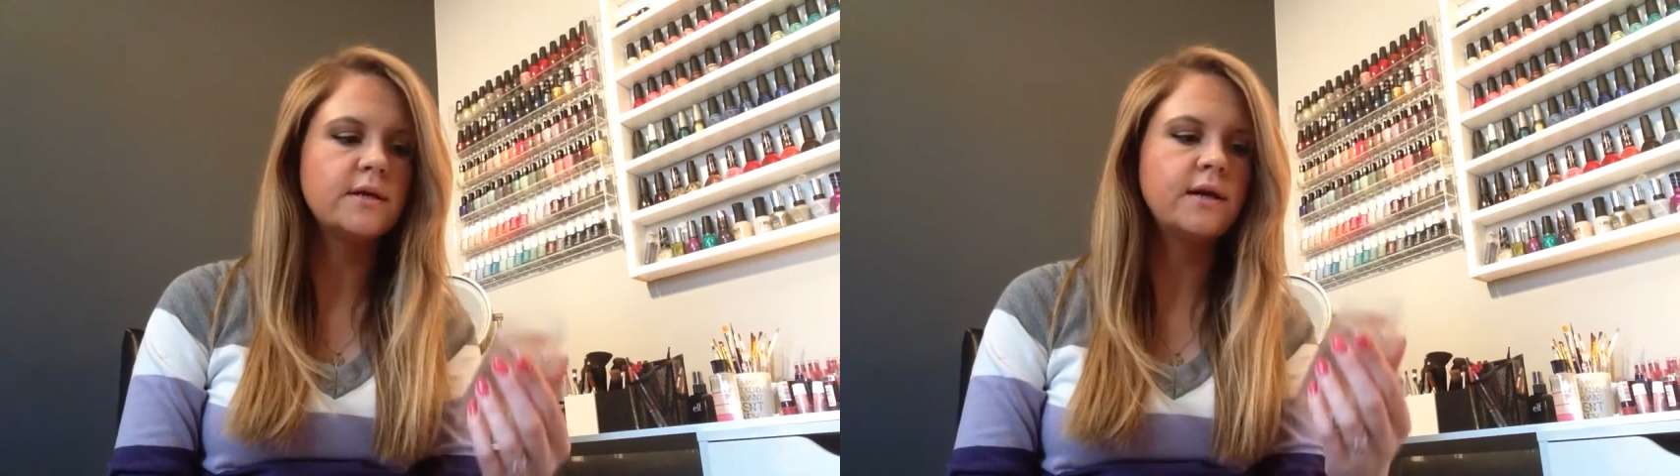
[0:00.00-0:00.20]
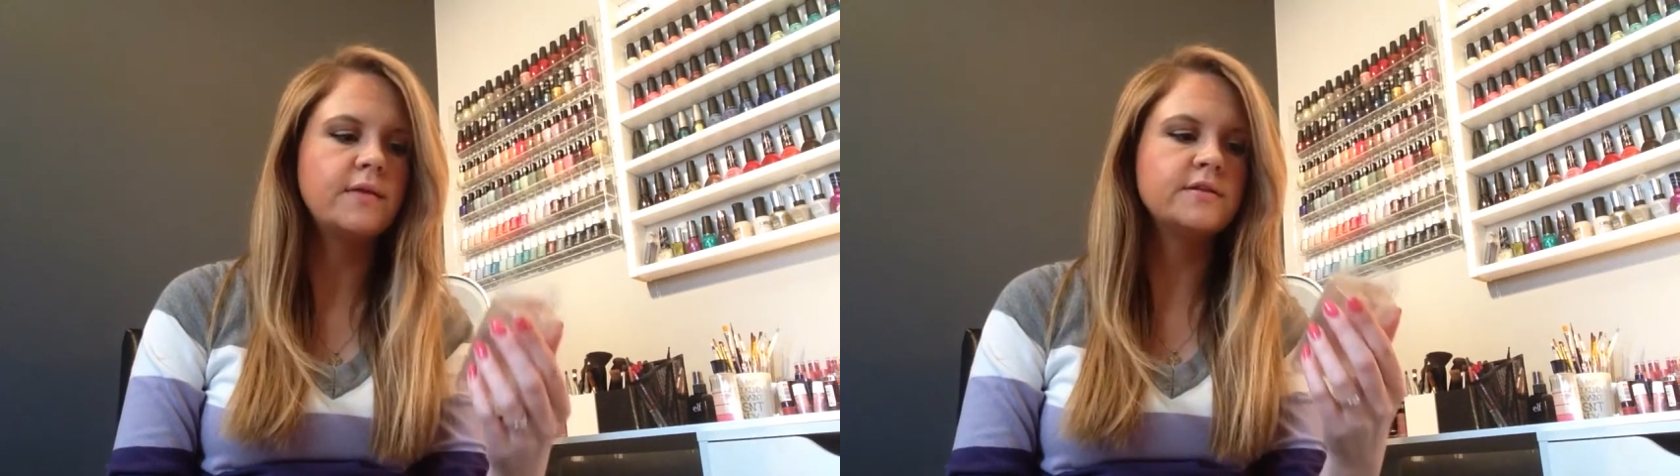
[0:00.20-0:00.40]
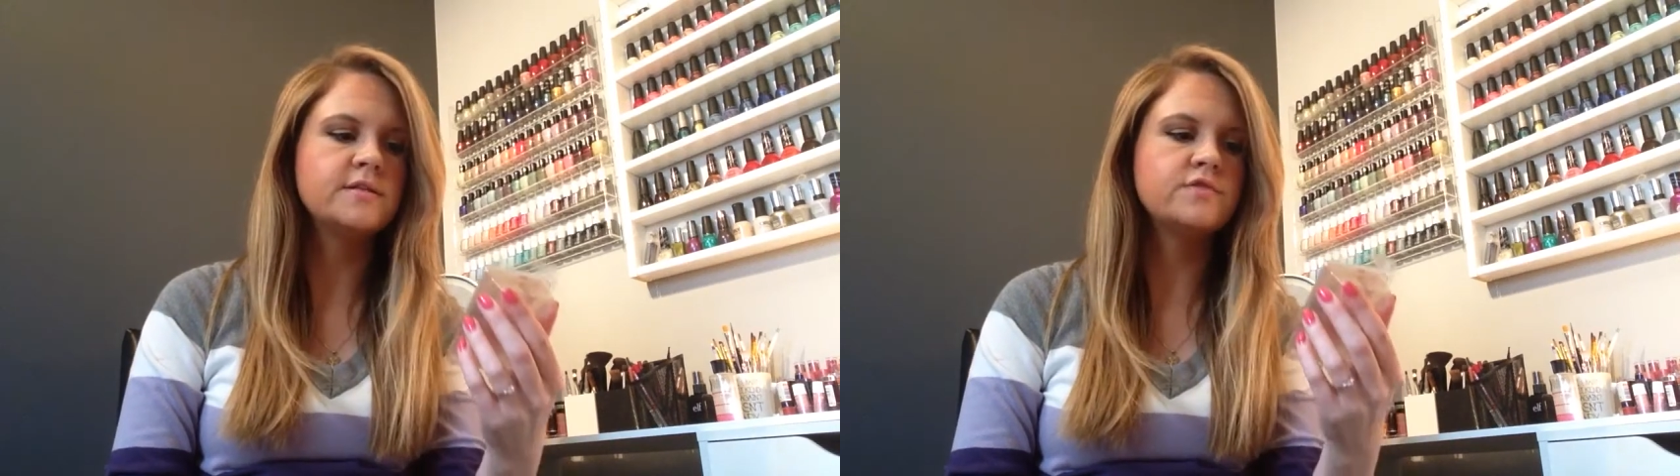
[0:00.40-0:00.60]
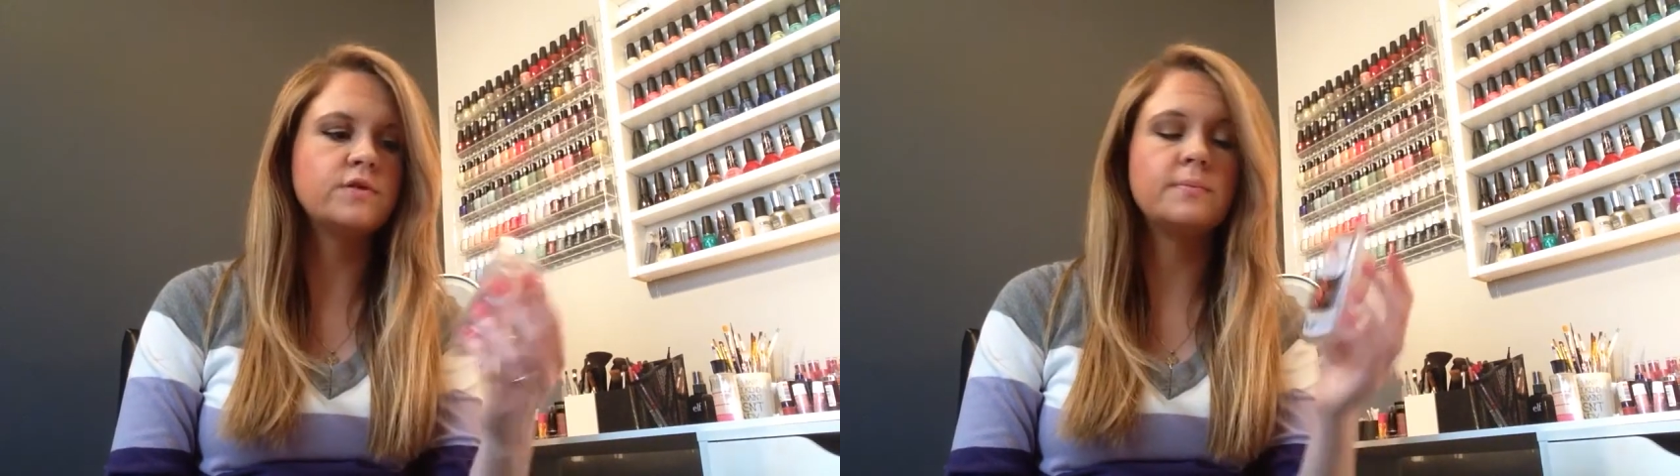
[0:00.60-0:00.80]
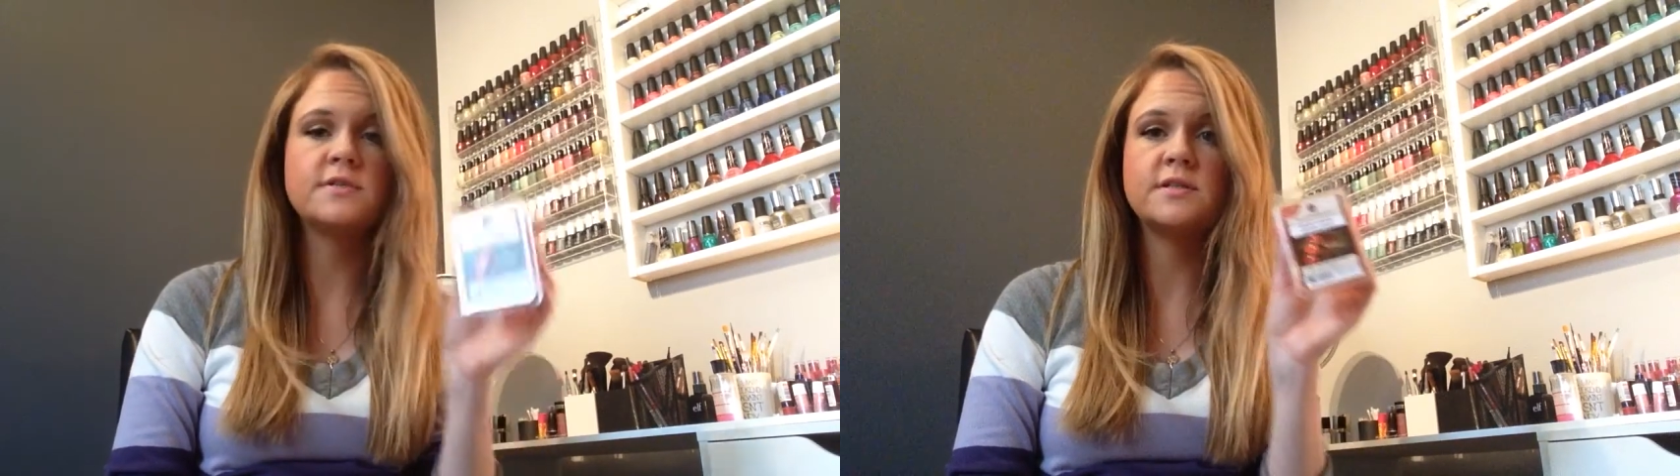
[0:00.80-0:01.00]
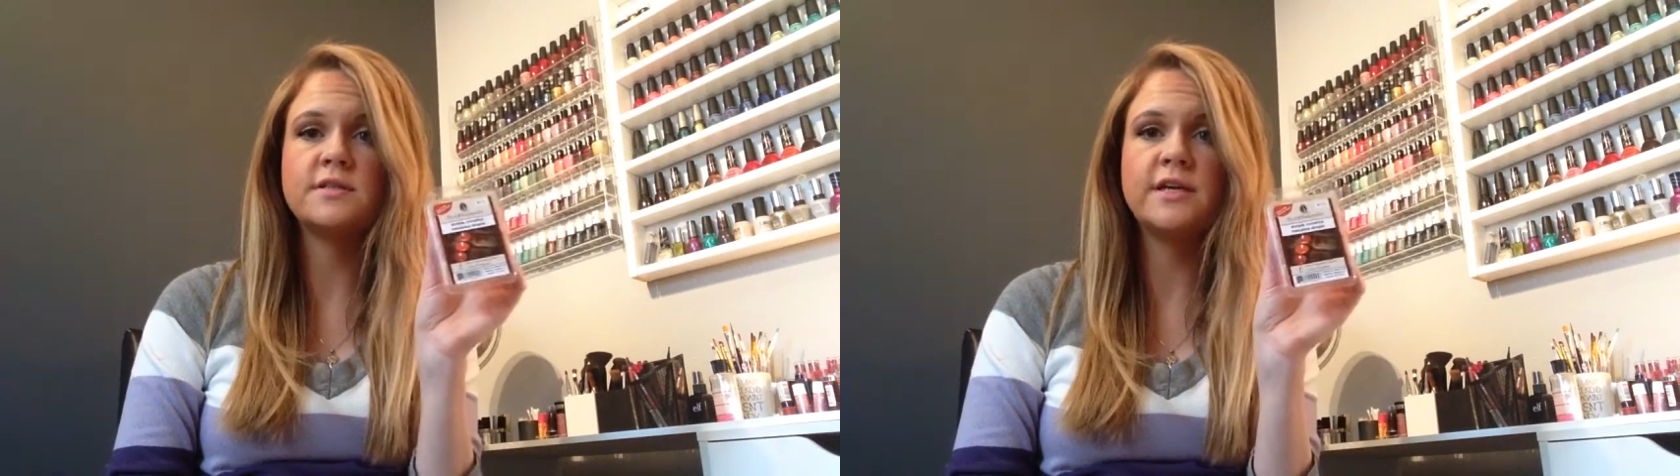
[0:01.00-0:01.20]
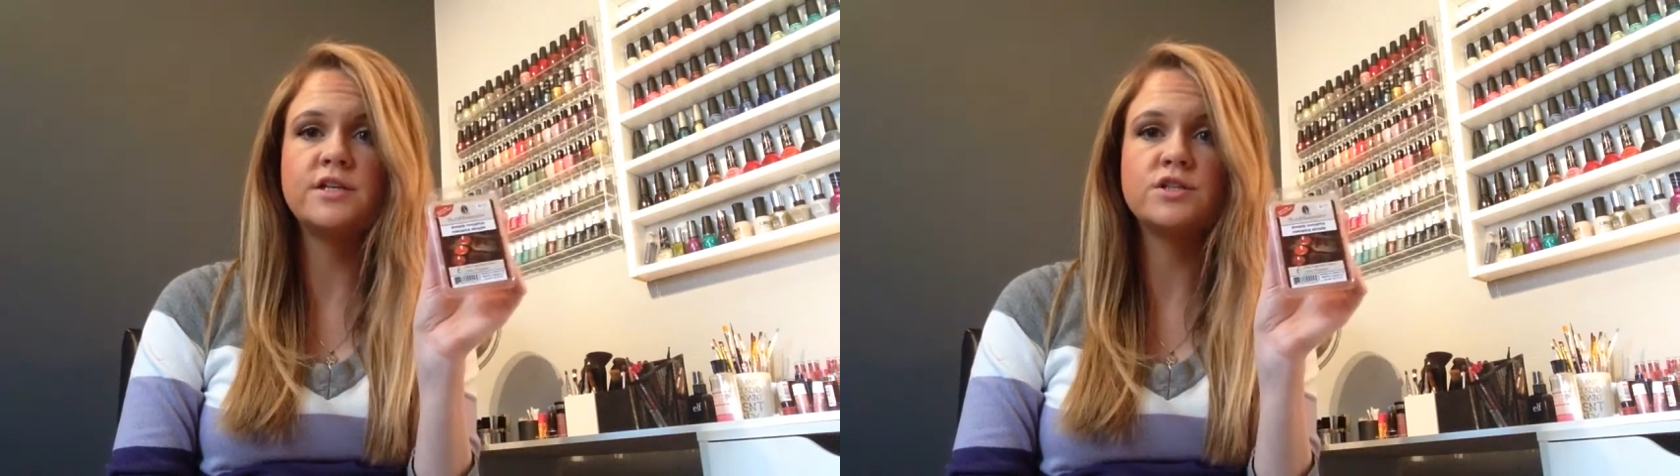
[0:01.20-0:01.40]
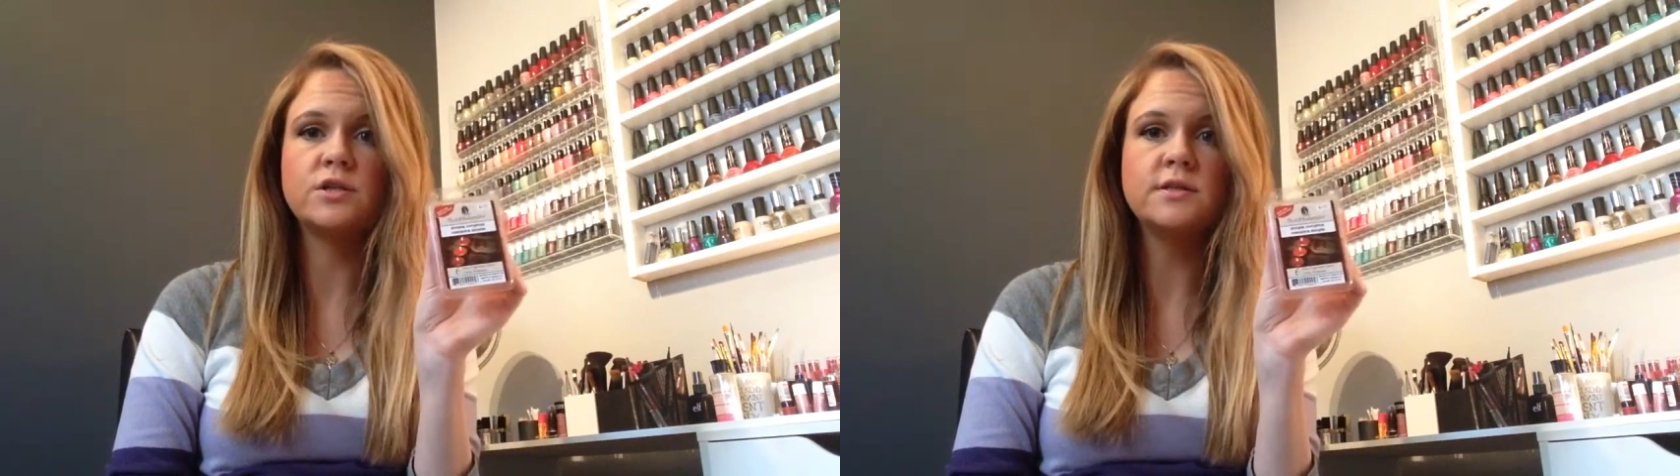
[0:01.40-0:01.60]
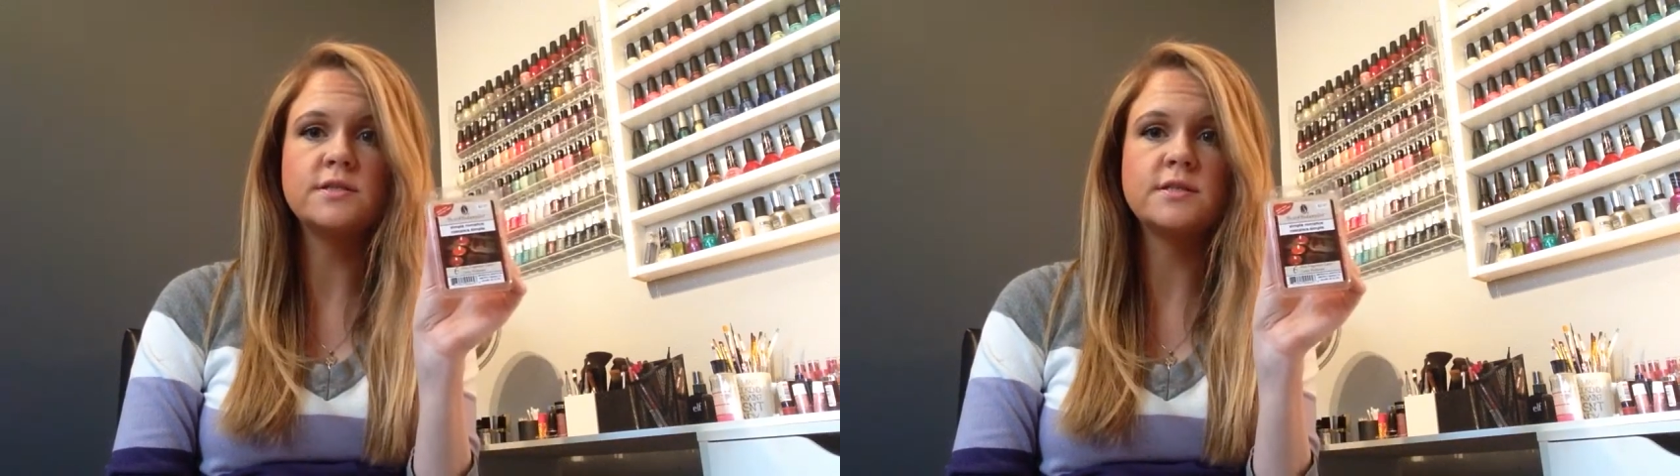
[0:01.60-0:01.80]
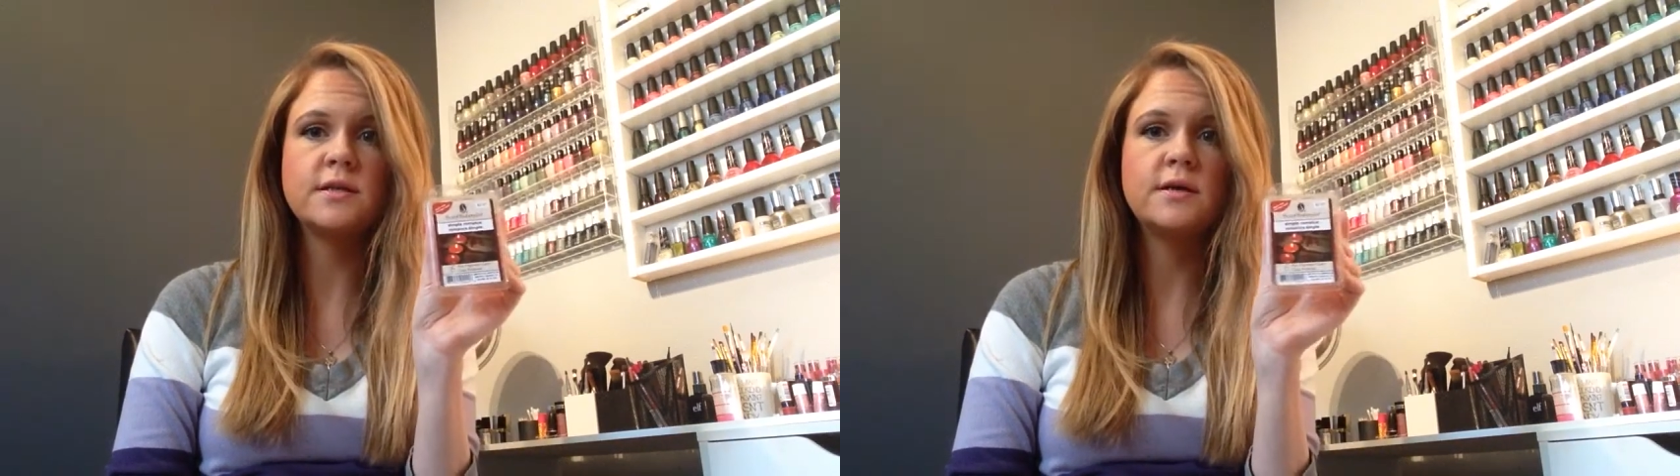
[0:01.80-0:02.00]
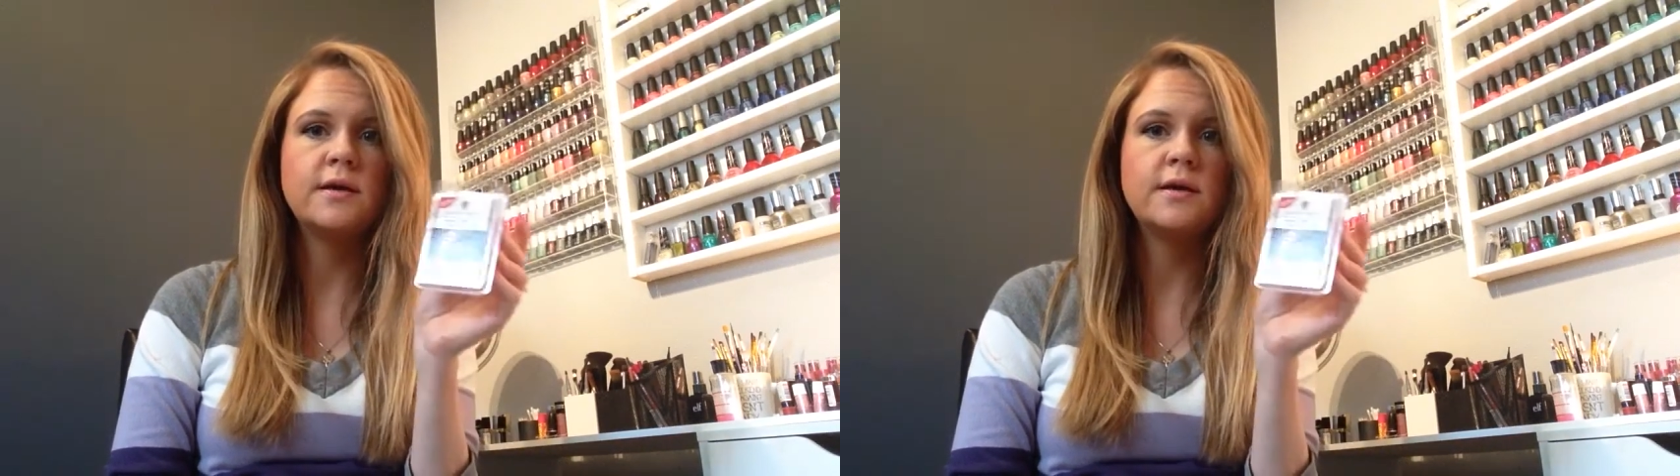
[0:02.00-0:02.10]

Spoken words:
and this is from Sensationals,